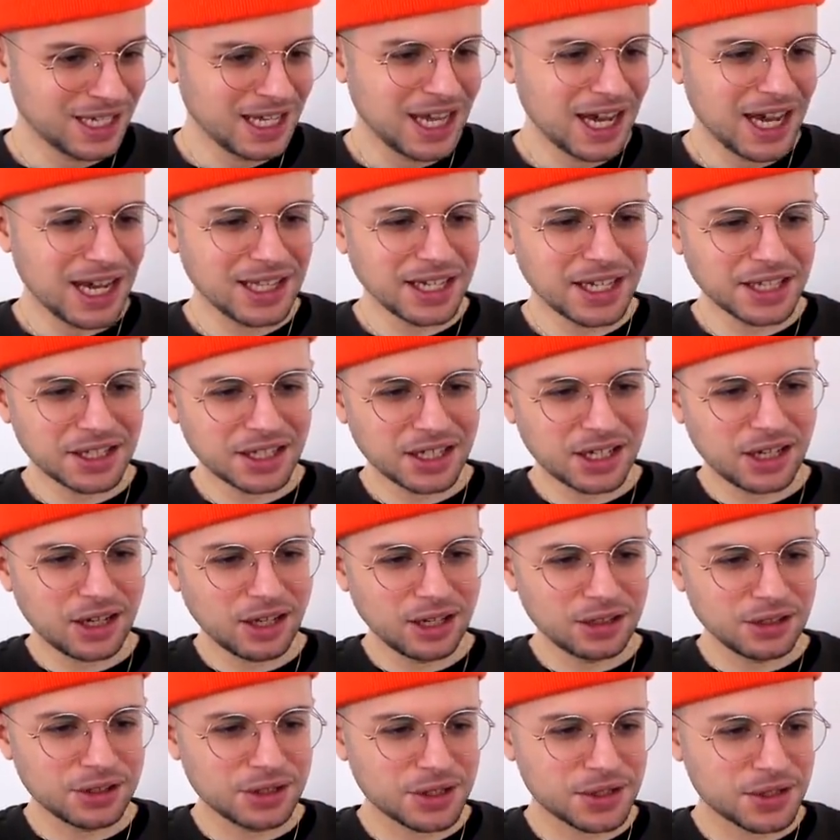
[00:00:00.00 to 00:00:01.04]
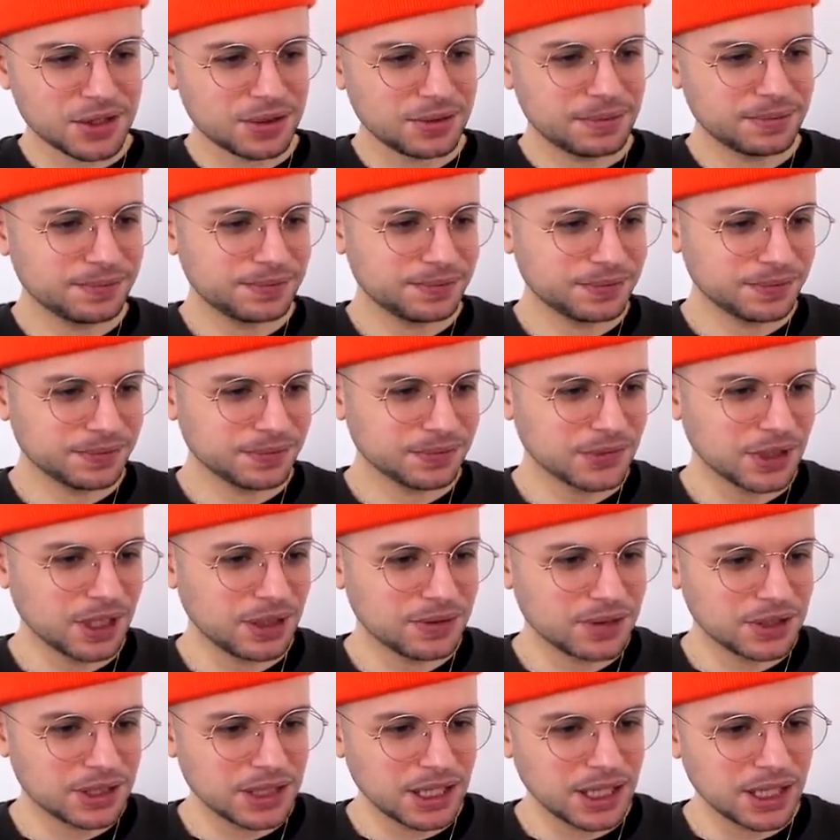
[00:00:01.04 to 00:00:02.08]
I like the colors
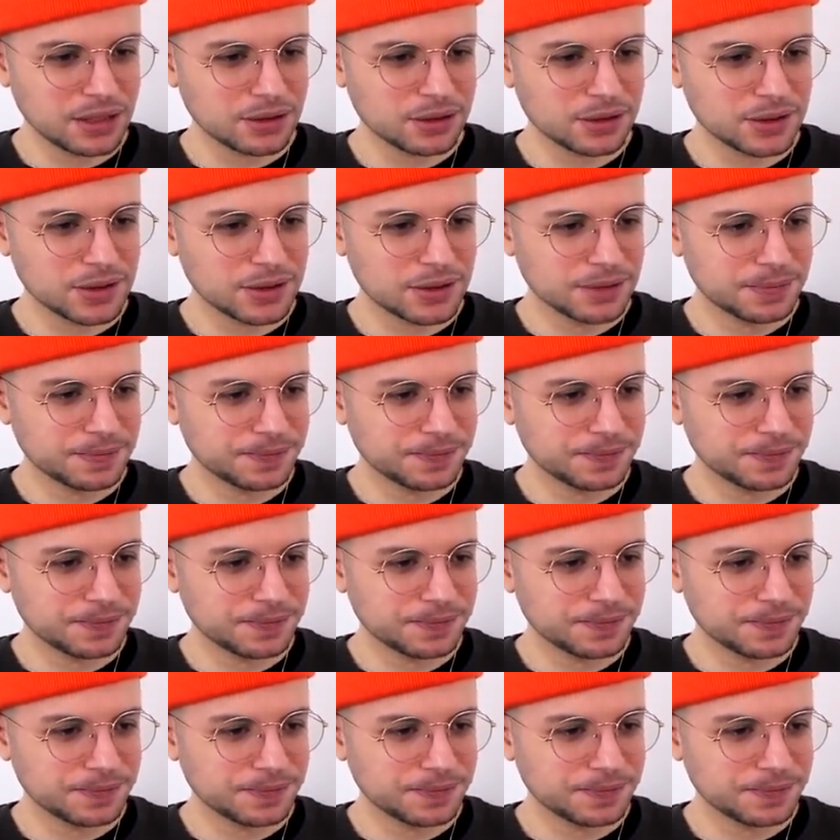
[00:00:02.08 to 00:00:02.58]
of the titles.